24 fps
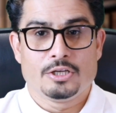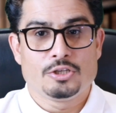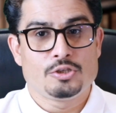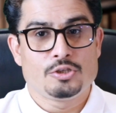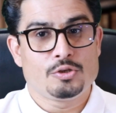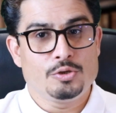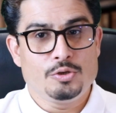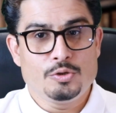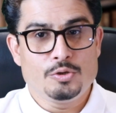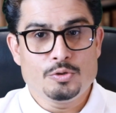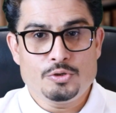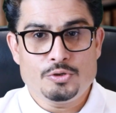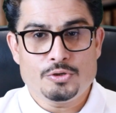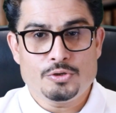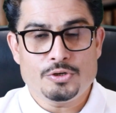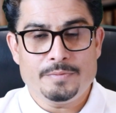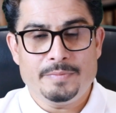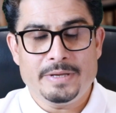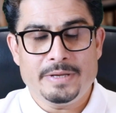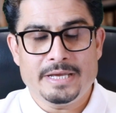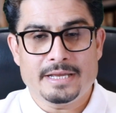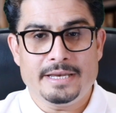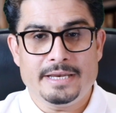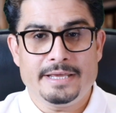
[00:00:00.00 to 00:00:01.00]
So you should
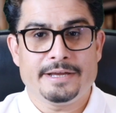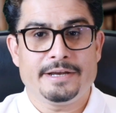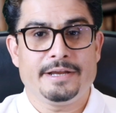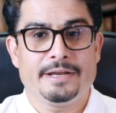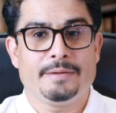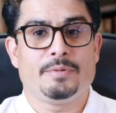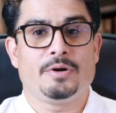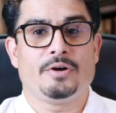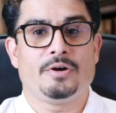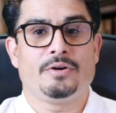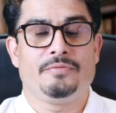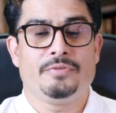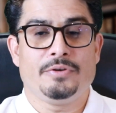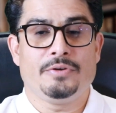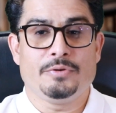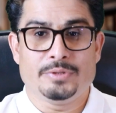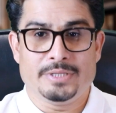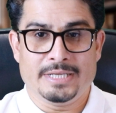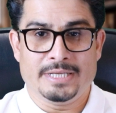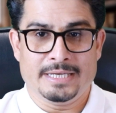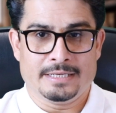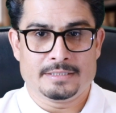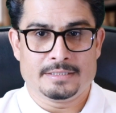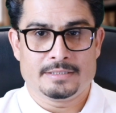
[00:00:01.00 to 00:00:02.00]
be clear about few
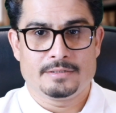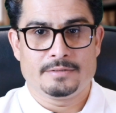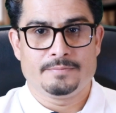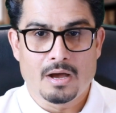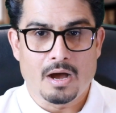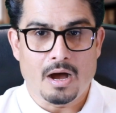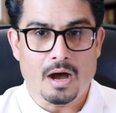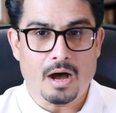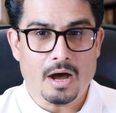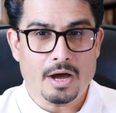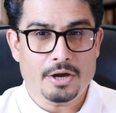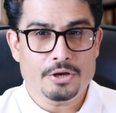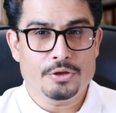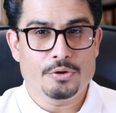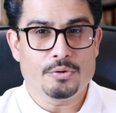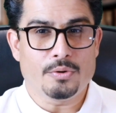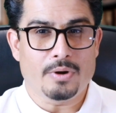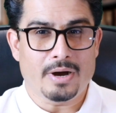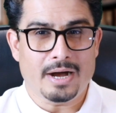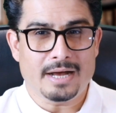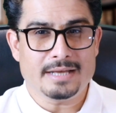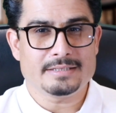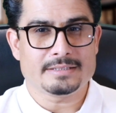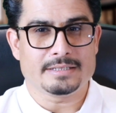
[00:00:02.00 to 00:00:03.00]
things. Are
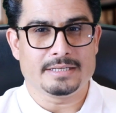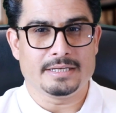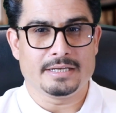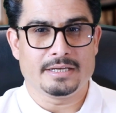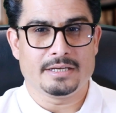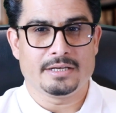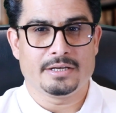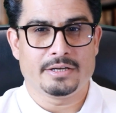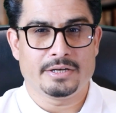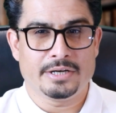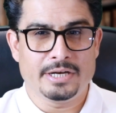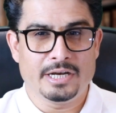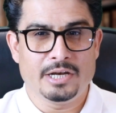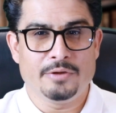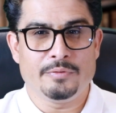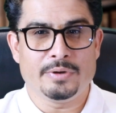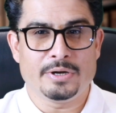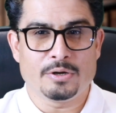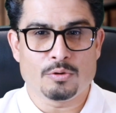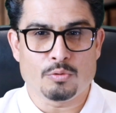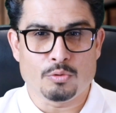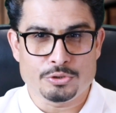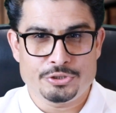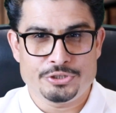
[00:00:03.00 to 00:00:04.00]
you asking
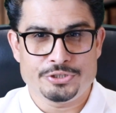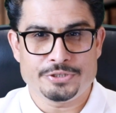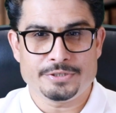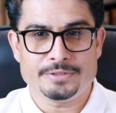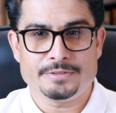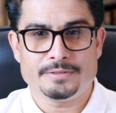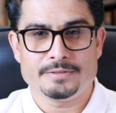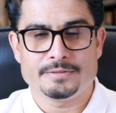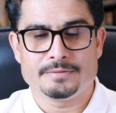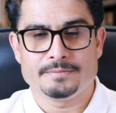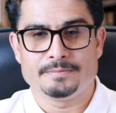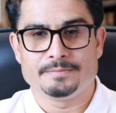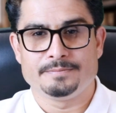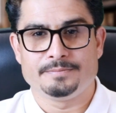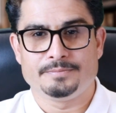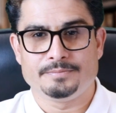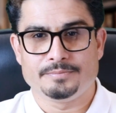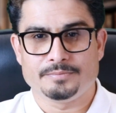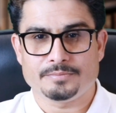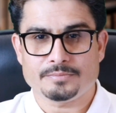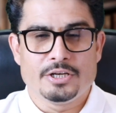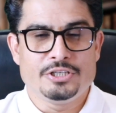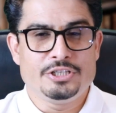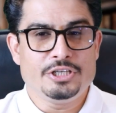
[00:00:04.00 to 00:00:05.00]
relevant questions?
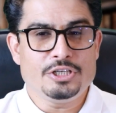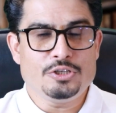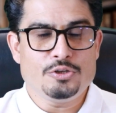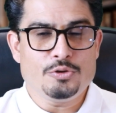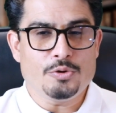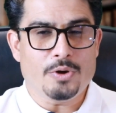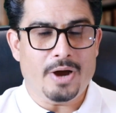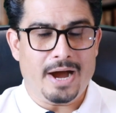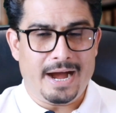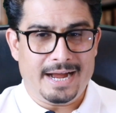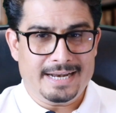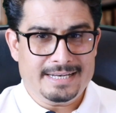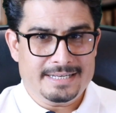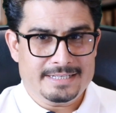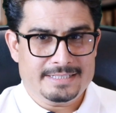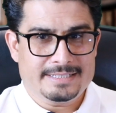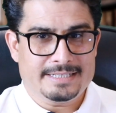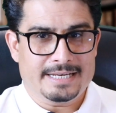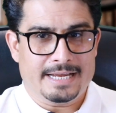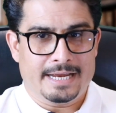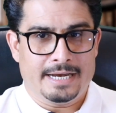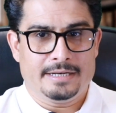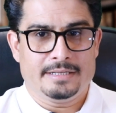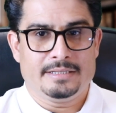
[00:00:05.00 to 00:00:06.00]
Did you
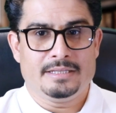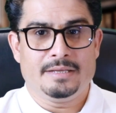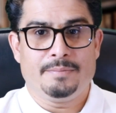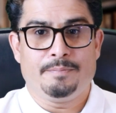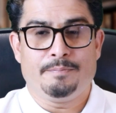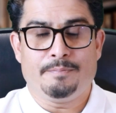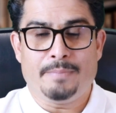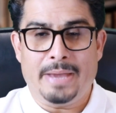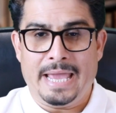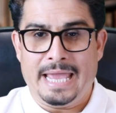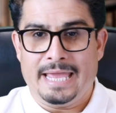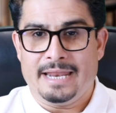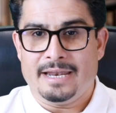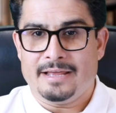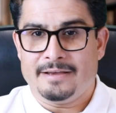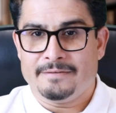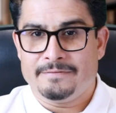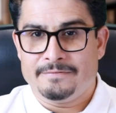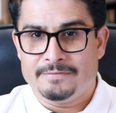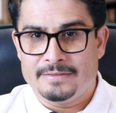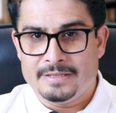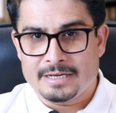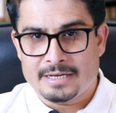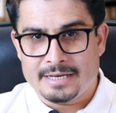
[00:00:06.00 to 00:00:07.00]
understand the pain
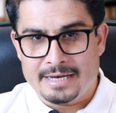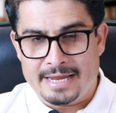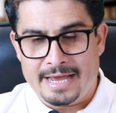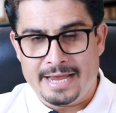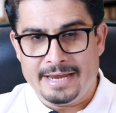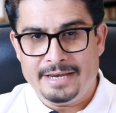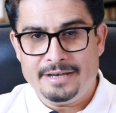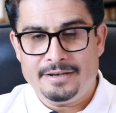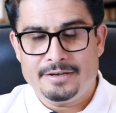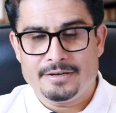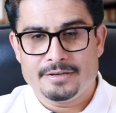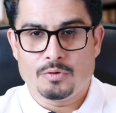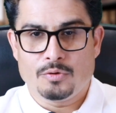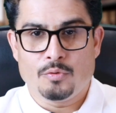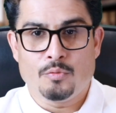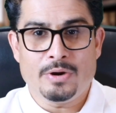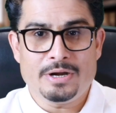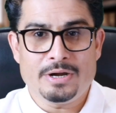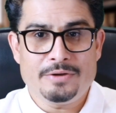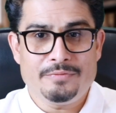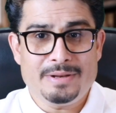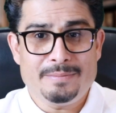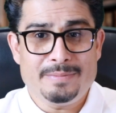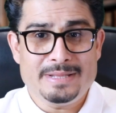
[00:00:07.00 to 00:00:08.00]
of the client?
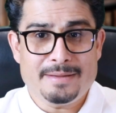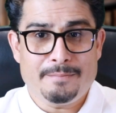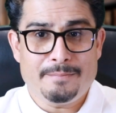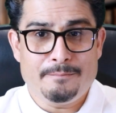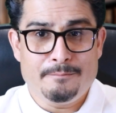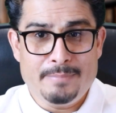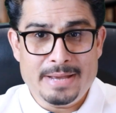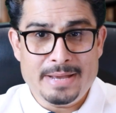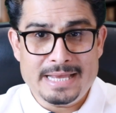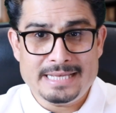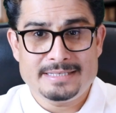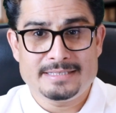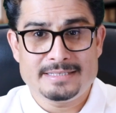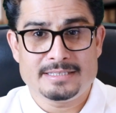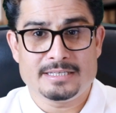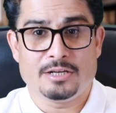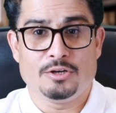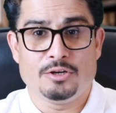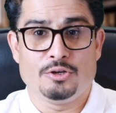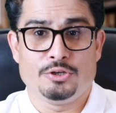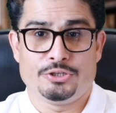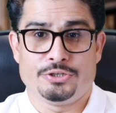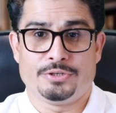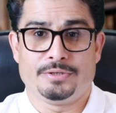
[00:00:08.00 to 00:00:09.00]
What will be the best
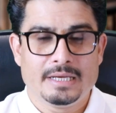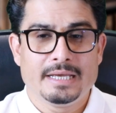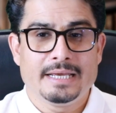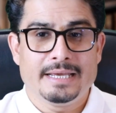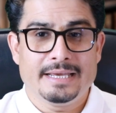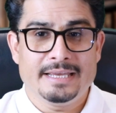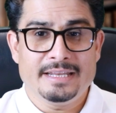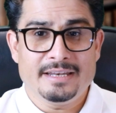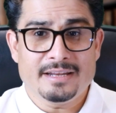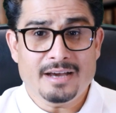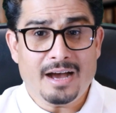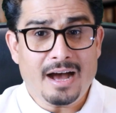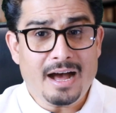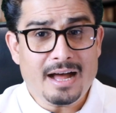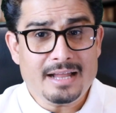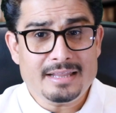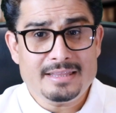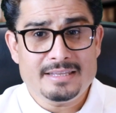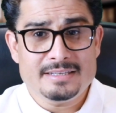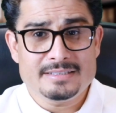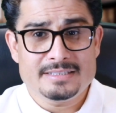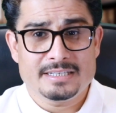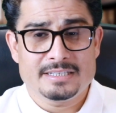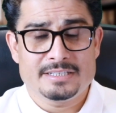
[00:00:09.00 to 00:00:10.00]
solution? In all
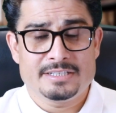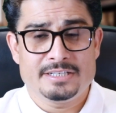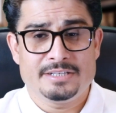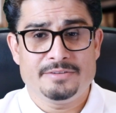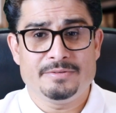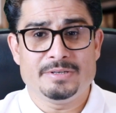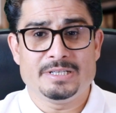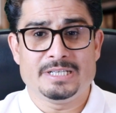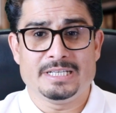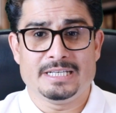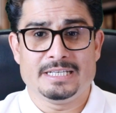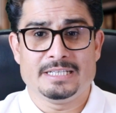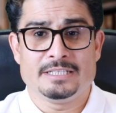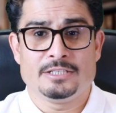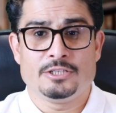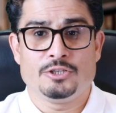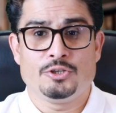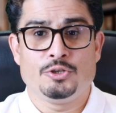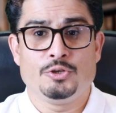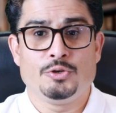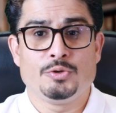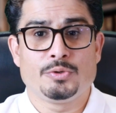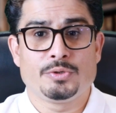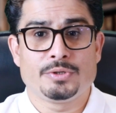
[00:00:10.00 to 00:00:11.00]
these activities,
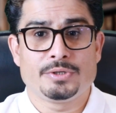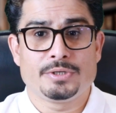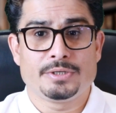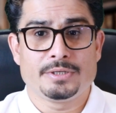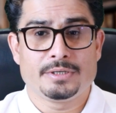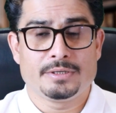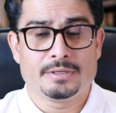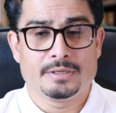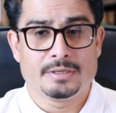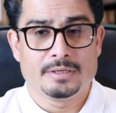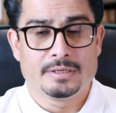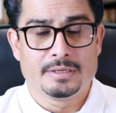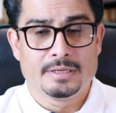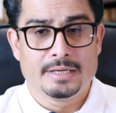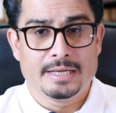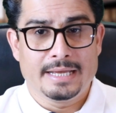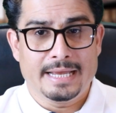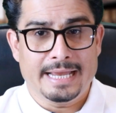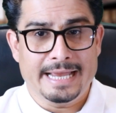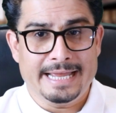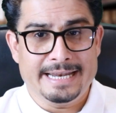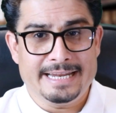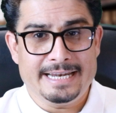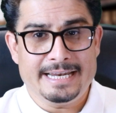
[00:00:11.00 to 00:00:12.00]
your
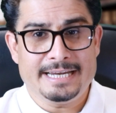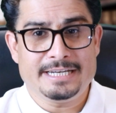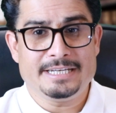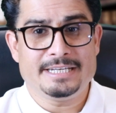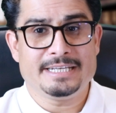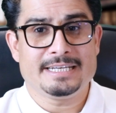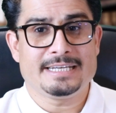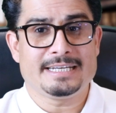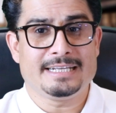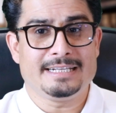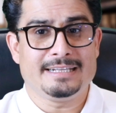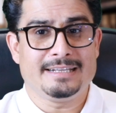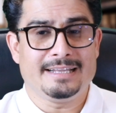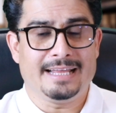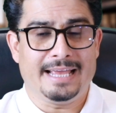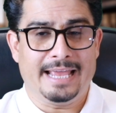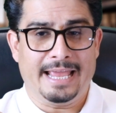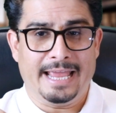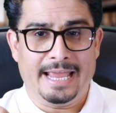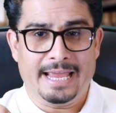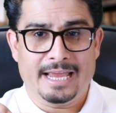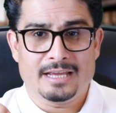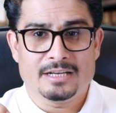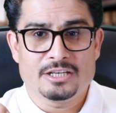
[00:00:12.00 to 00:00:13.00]
analytical
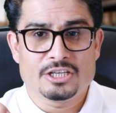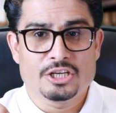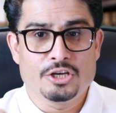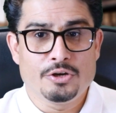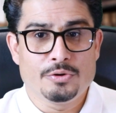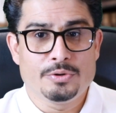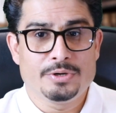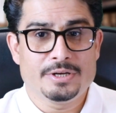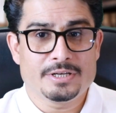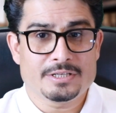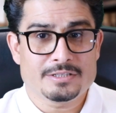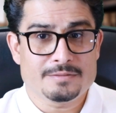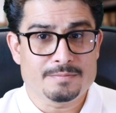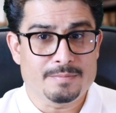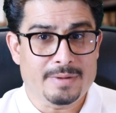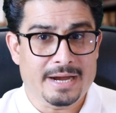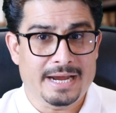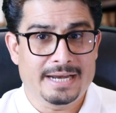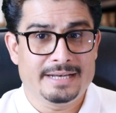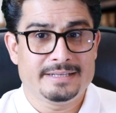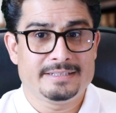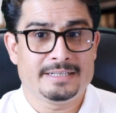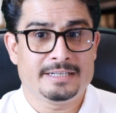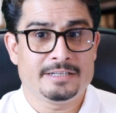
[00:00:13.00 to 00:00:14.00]
and curious
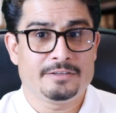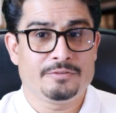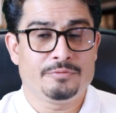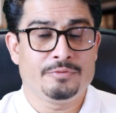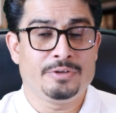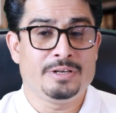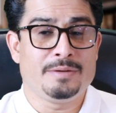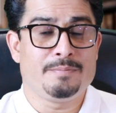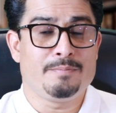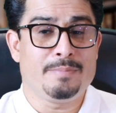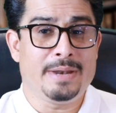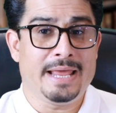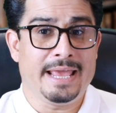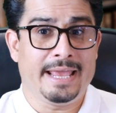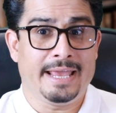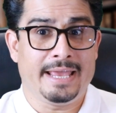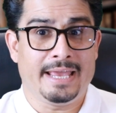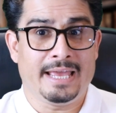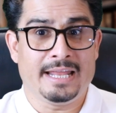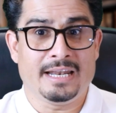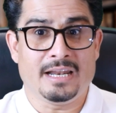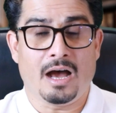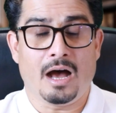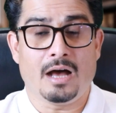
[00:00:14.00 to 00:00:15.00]
mindset will play
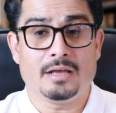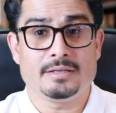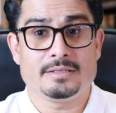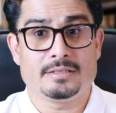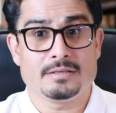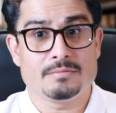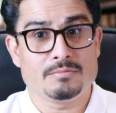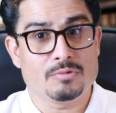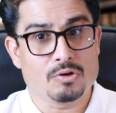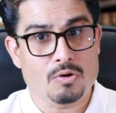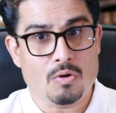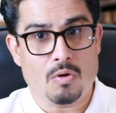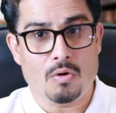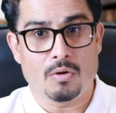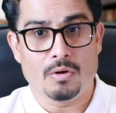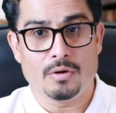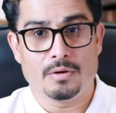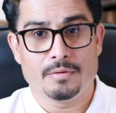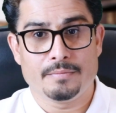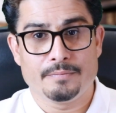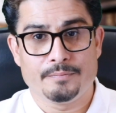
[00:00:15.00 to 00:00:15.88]
an awesome role.